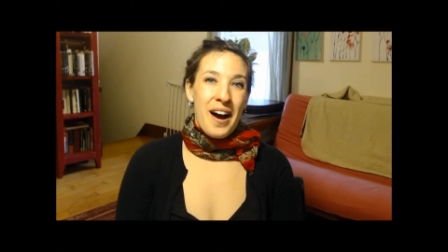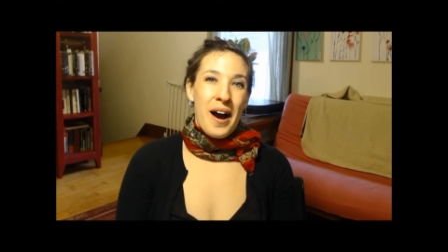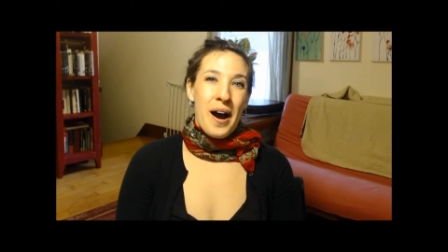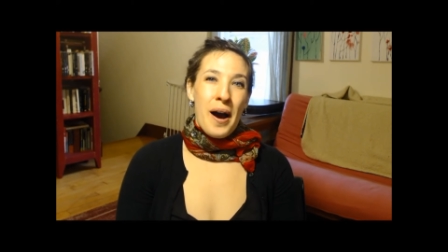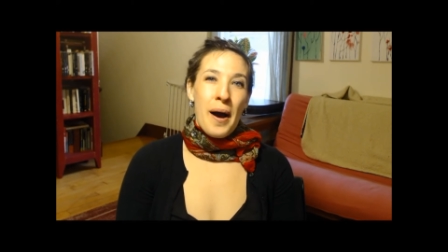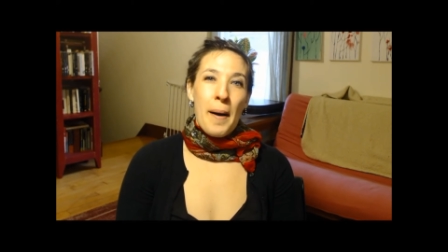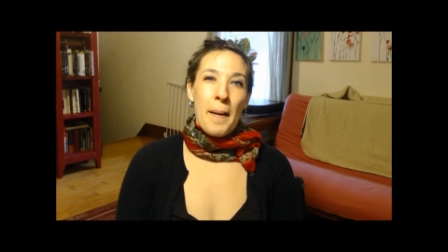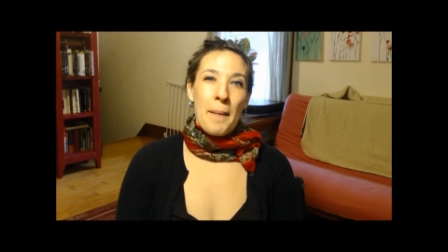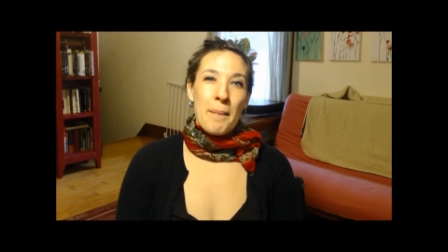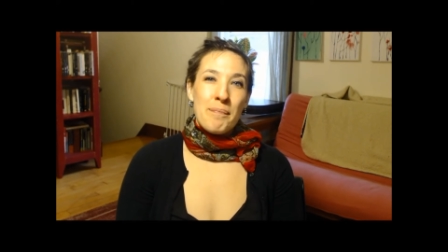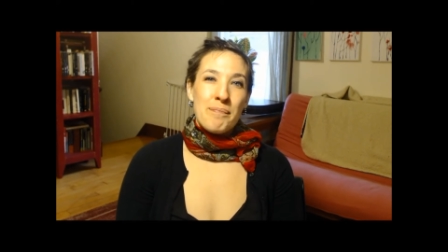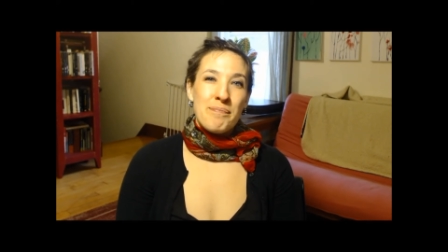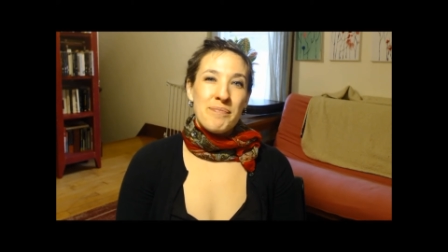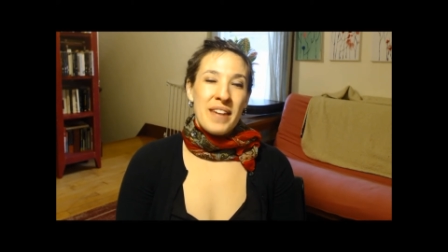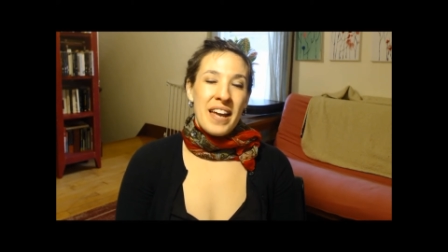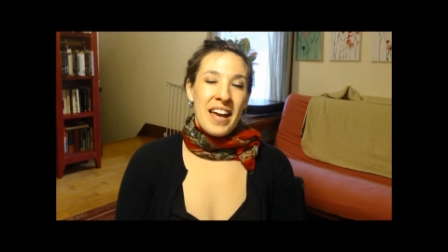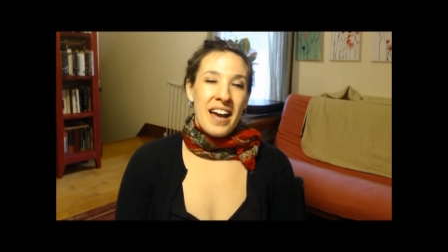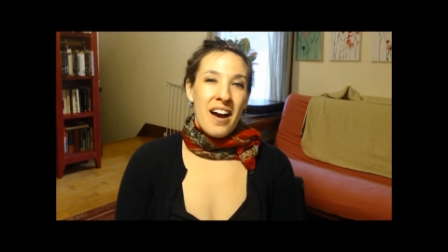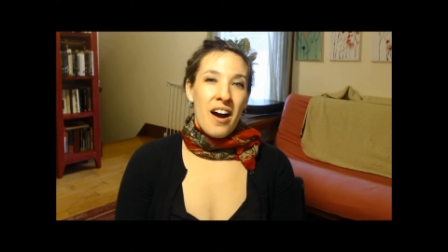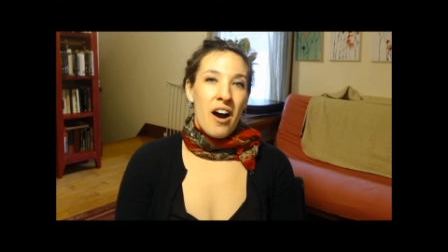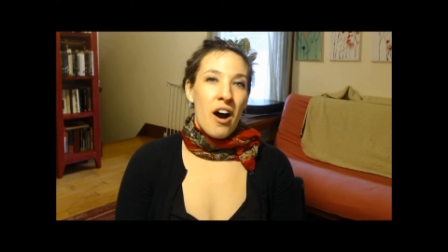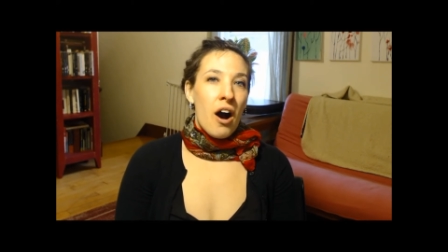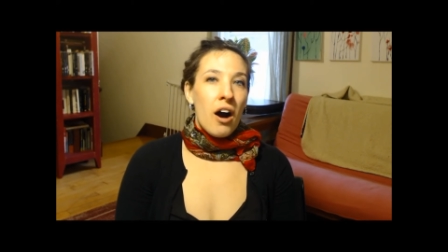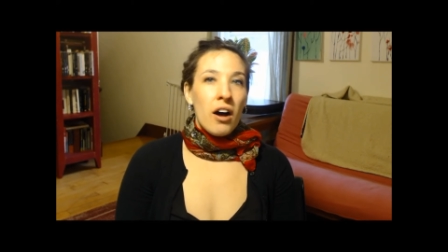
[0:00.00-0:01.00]
um,
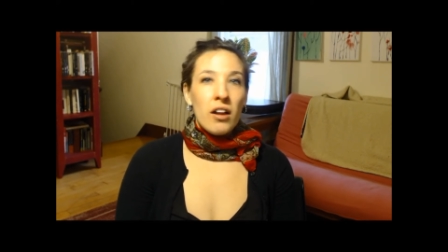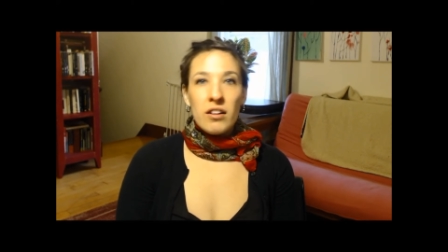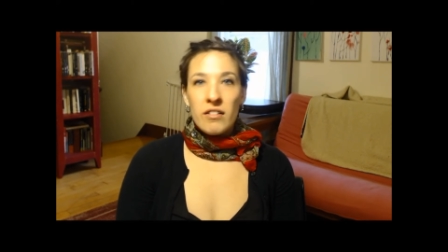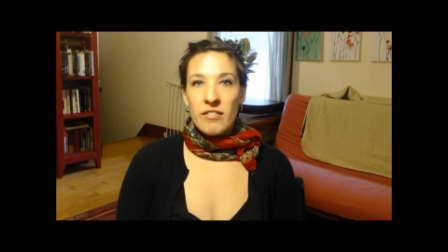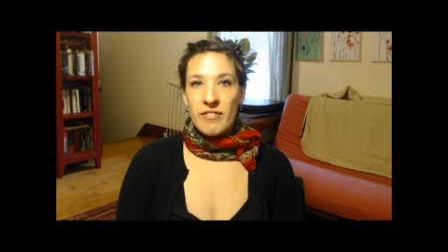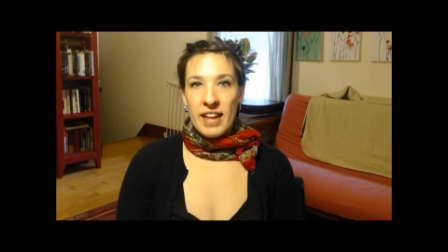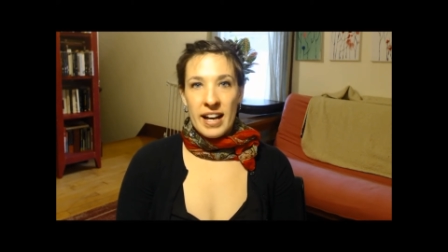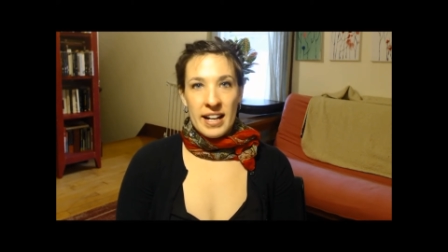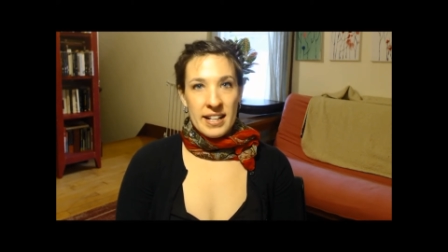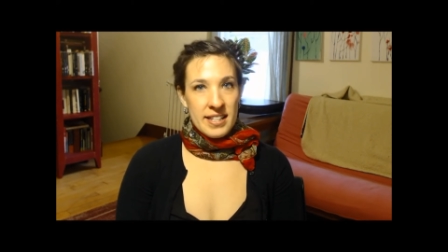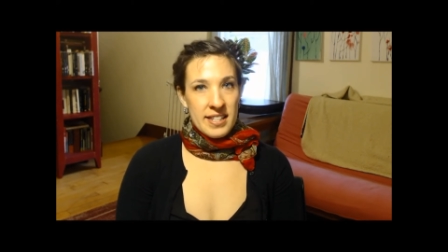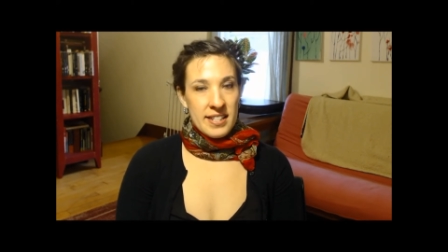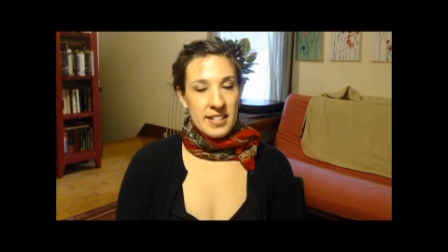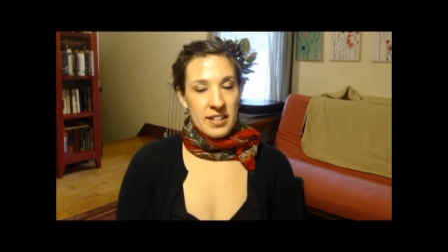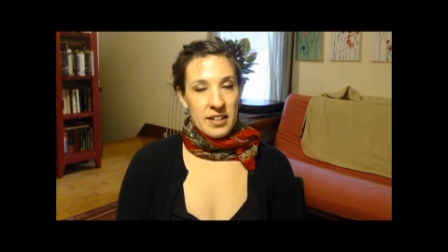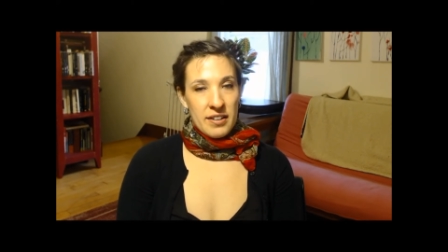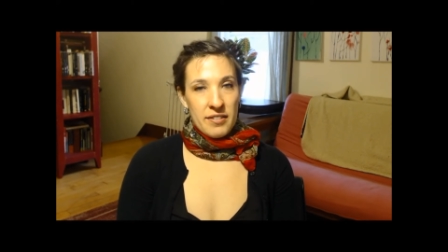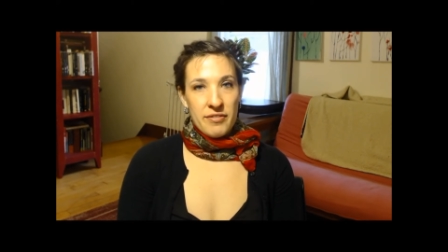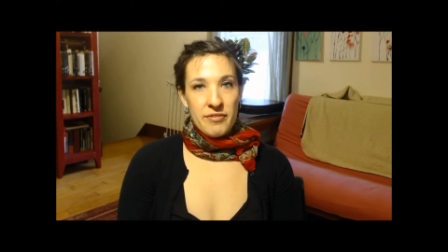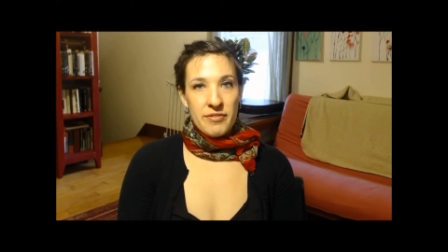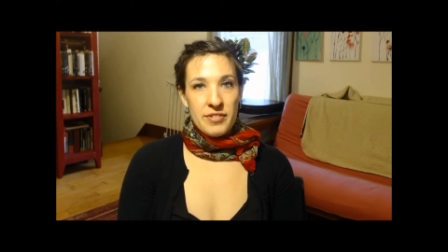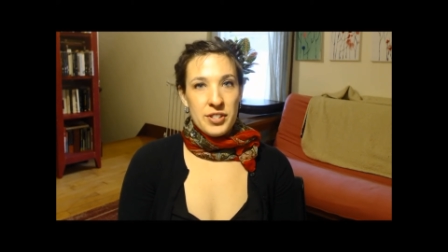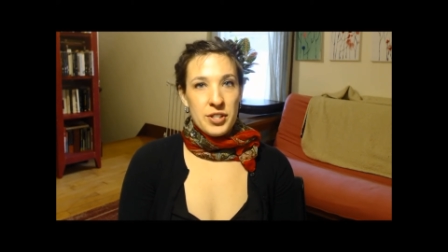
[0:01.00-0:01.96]
all of that stuff.